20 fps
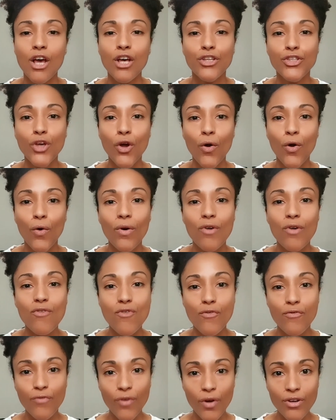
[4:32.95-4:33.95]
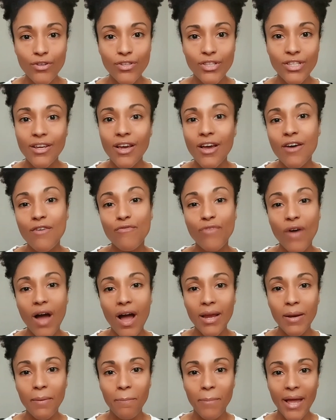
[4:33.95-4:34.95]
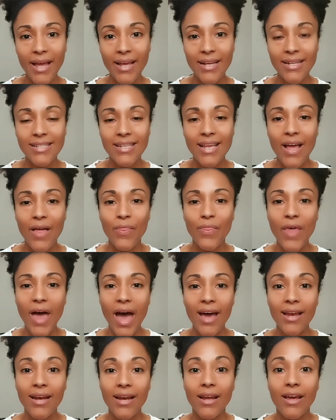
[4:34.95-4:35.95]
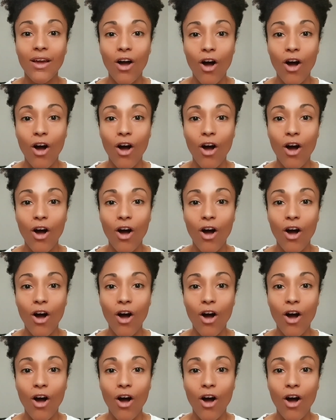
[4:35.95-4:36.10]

So first, find banks that